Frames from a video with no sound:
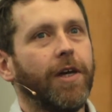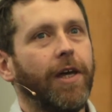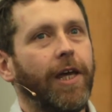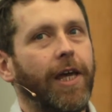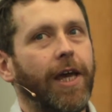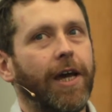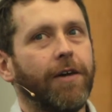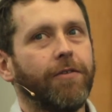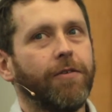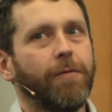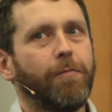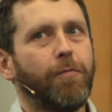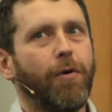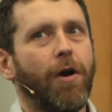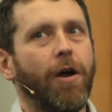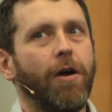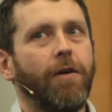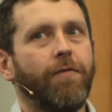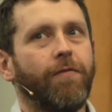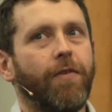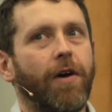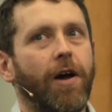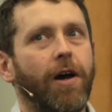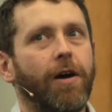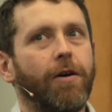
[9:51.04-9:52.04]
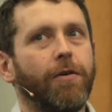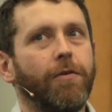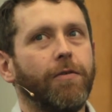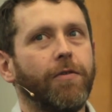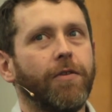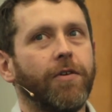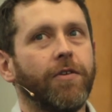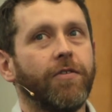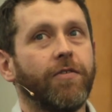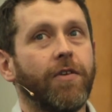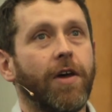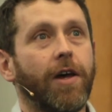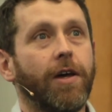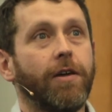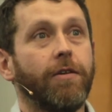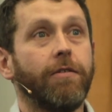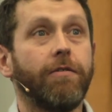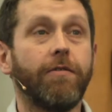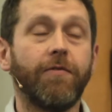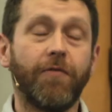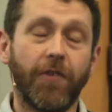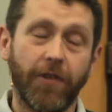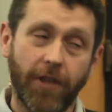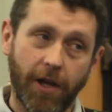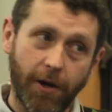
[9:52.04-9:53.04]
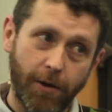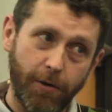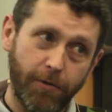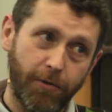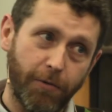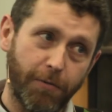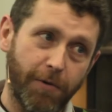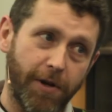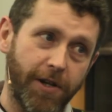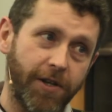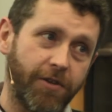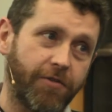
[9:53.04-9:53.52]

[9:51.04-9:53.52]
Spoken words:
He has a profile that says, for those who are